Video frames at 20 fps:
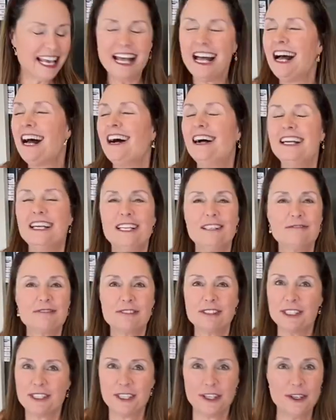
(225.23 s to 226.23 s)
I have
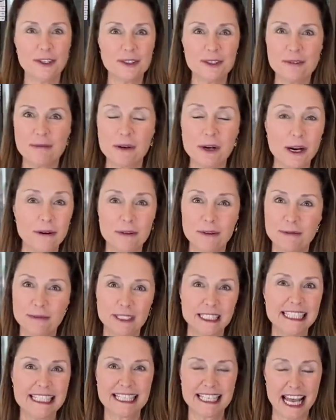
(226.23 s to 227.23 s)
returned
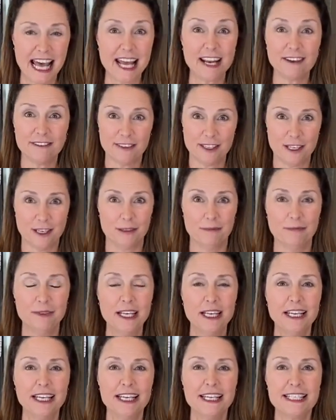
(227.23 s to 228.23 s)
probably 10 of them
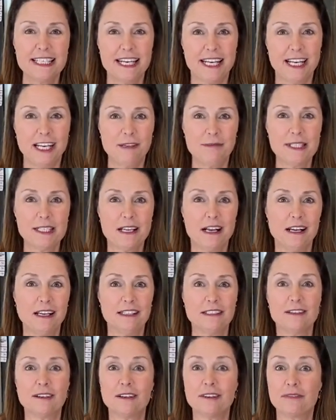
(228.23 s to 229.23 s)
to Amazon
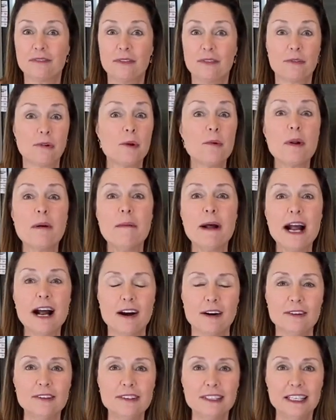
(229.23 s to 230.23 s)
or thrown them
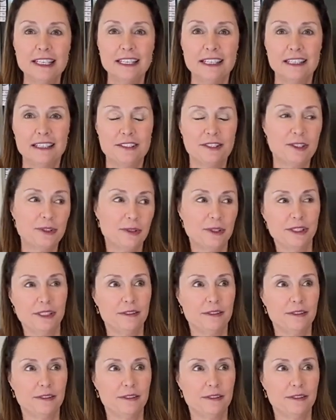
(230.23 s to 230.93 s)
out due to